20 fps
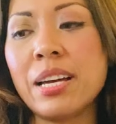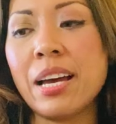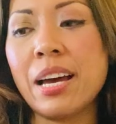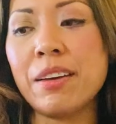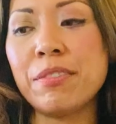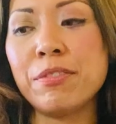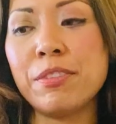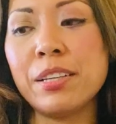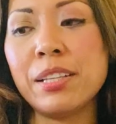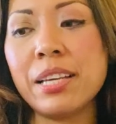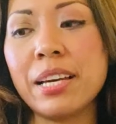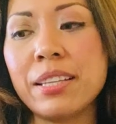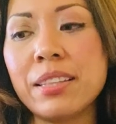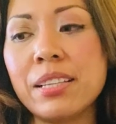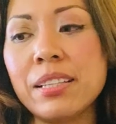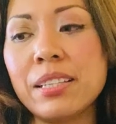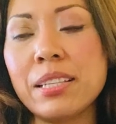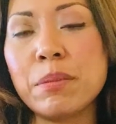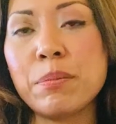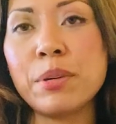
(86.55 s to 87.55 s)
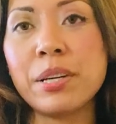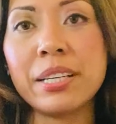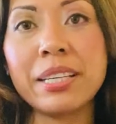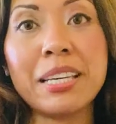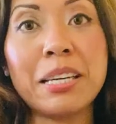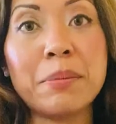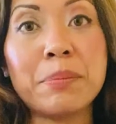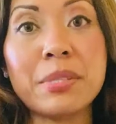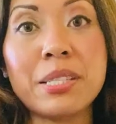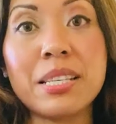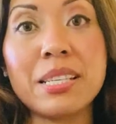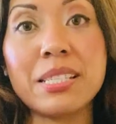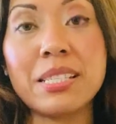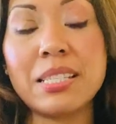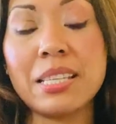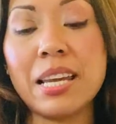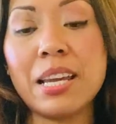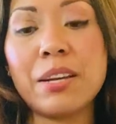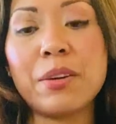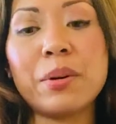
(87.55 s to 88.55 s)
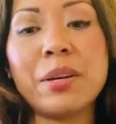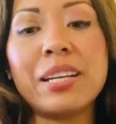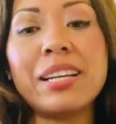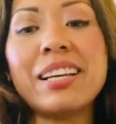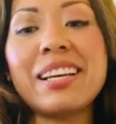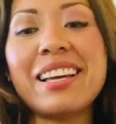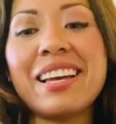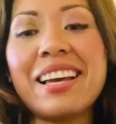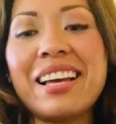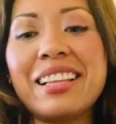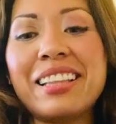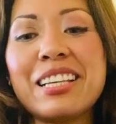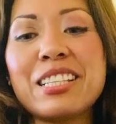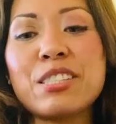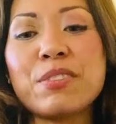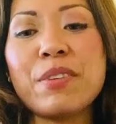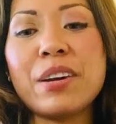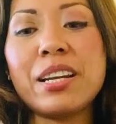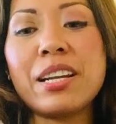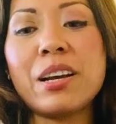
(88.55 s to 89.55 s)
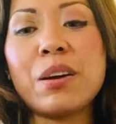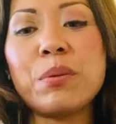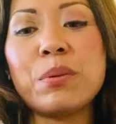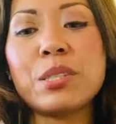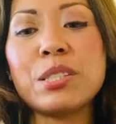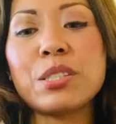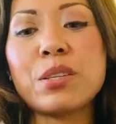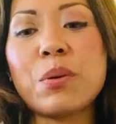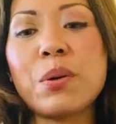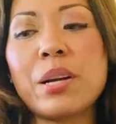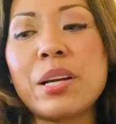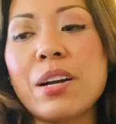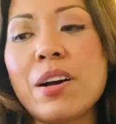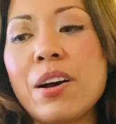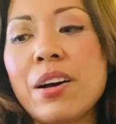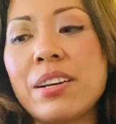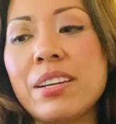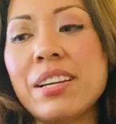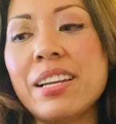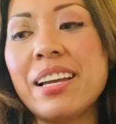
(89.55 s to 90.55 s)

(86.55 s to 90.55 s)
I feel like the Libra keeps this sacred. Let's find out what's going on